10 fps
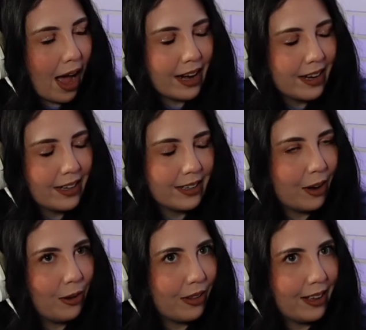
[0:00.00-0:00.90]
I didn't
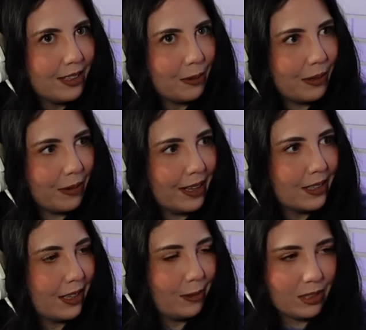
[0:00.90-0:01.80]
know that's what it was.
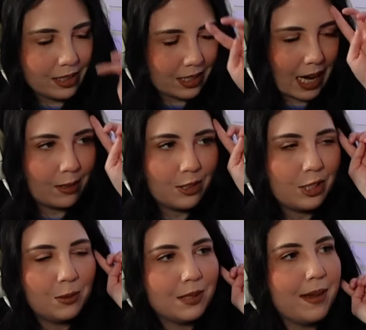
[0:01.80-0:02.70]
That it was just sounds she was